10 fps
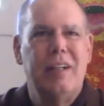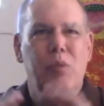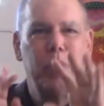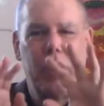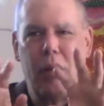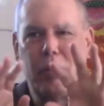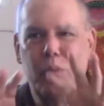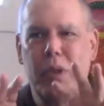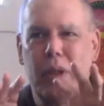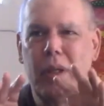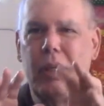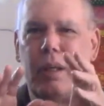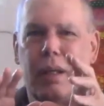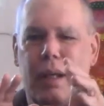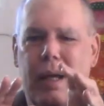But
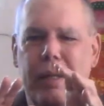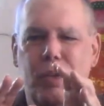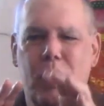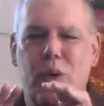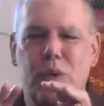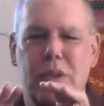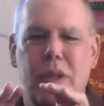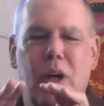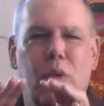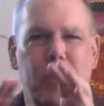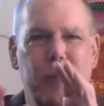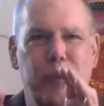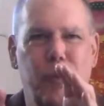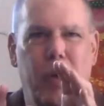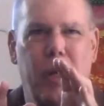ultimately, I chose to go a
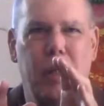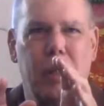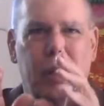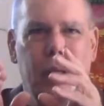different way